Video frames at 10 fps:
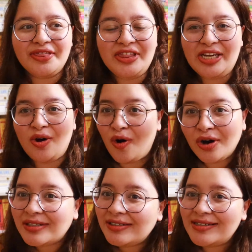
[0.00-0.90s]
the
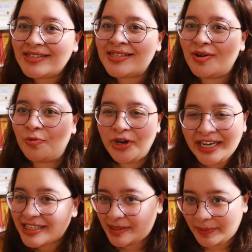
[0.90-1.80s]
author's
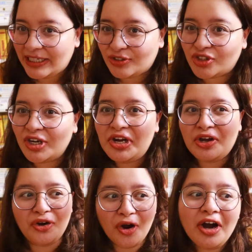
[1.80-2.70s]
winning speech,
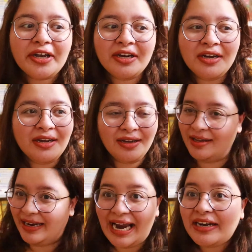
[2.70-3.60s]
not
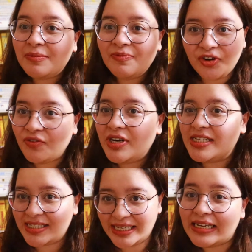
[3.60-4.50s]
random
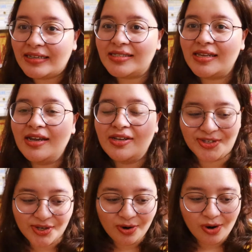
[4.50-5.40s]
frivolous things.
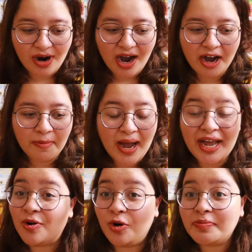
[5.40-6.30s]
So
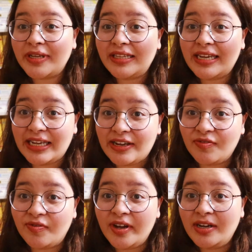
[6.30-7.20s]
I hope that they
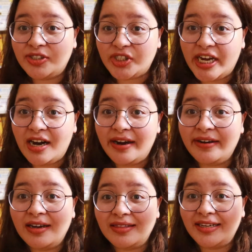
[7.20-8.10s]
give
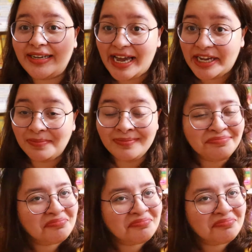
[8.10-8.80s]
Shehan the time